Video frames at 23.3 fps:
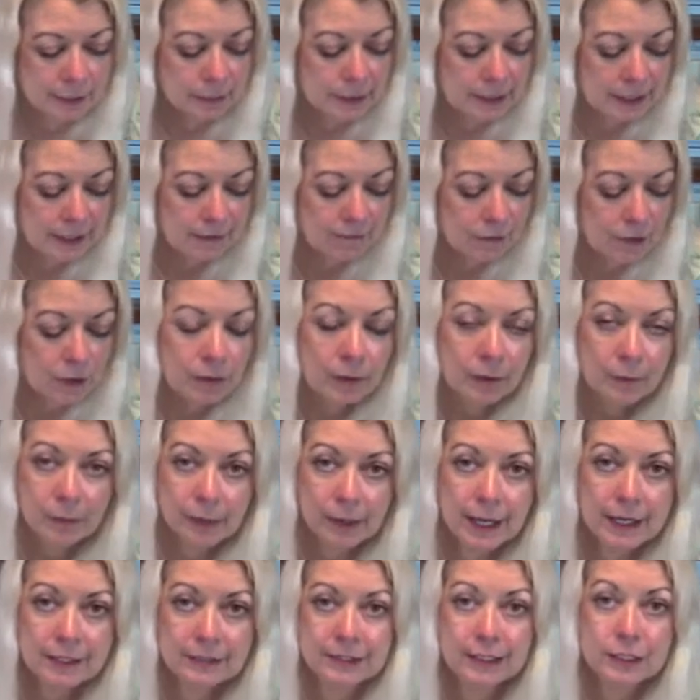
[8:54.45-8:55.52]
But if you're a
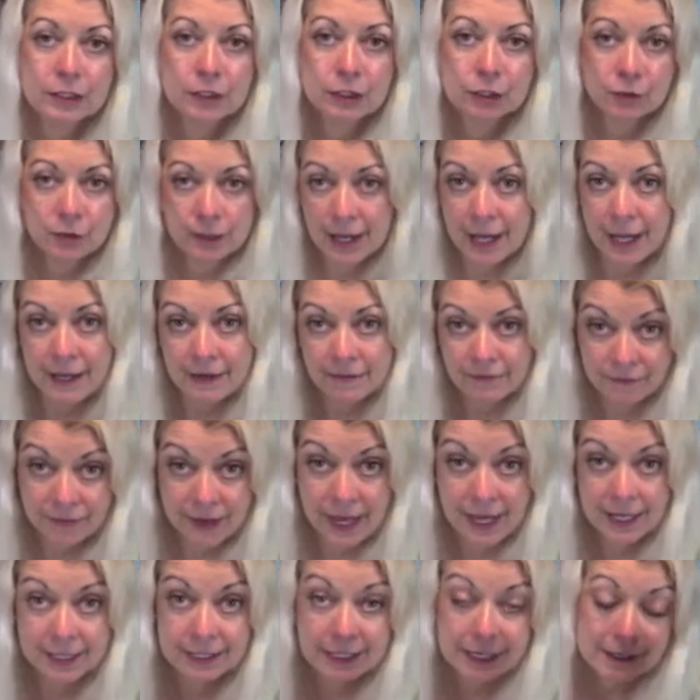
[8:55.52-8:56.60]
place that you can
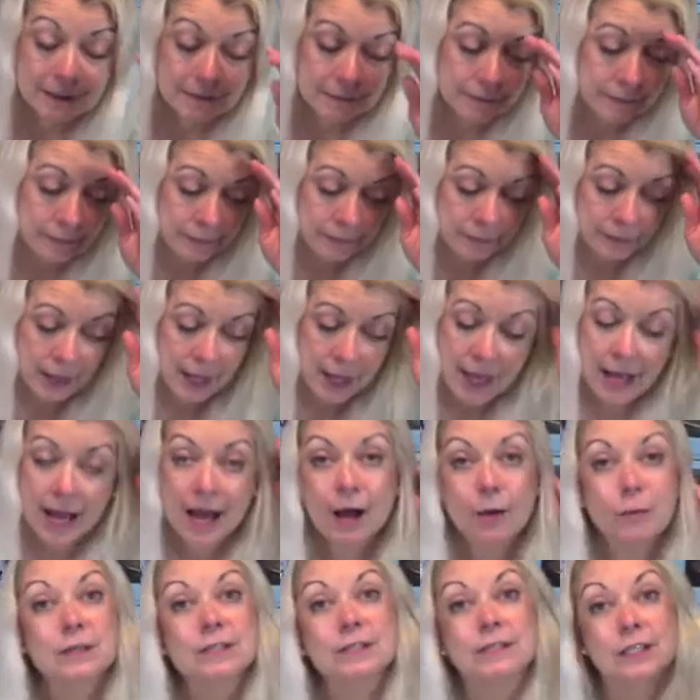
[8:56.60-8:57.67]
find it,
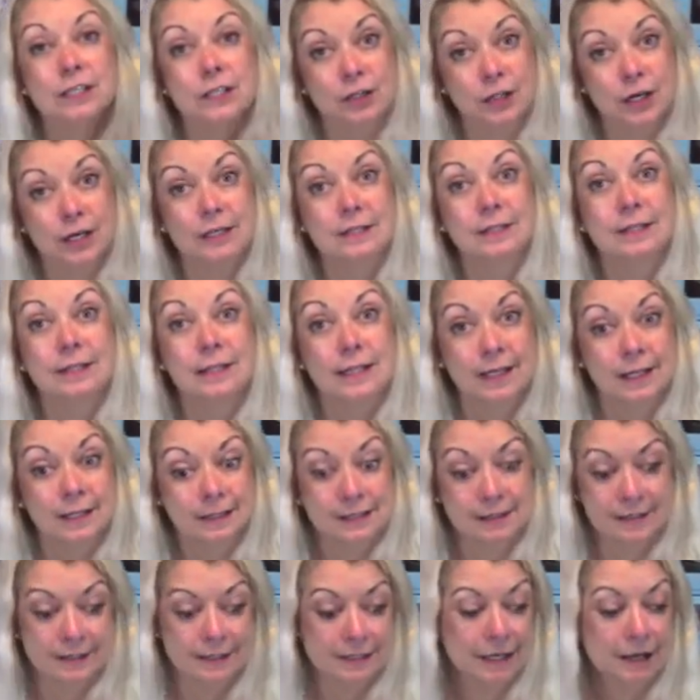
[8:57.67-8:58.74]
I would suggest
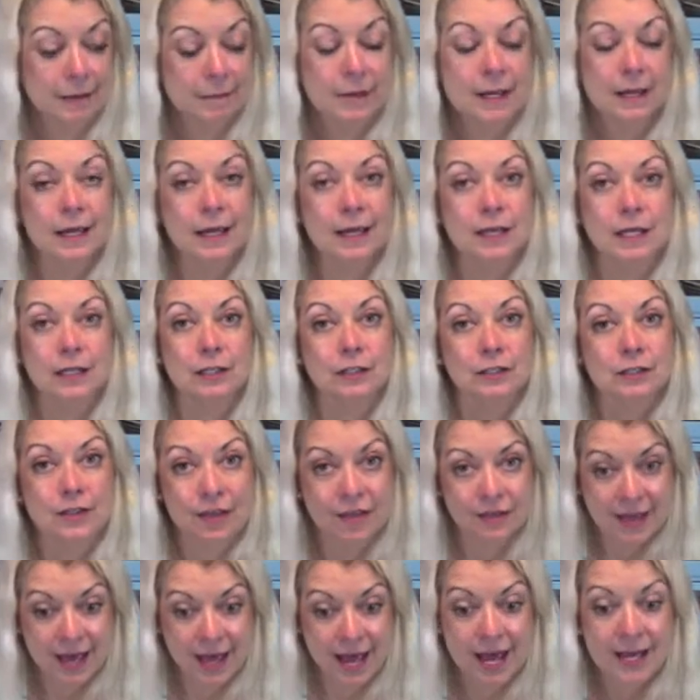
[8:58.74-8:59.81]
getting some. It is
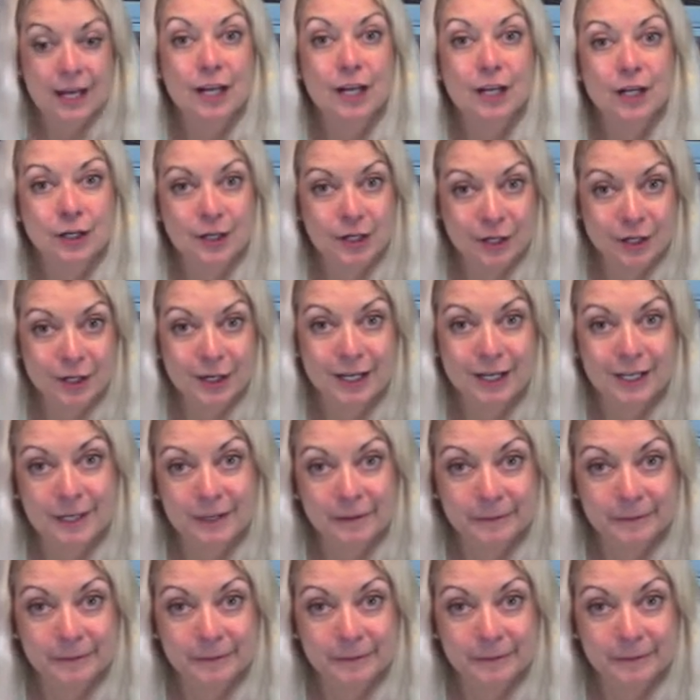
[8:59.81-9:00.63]
that good.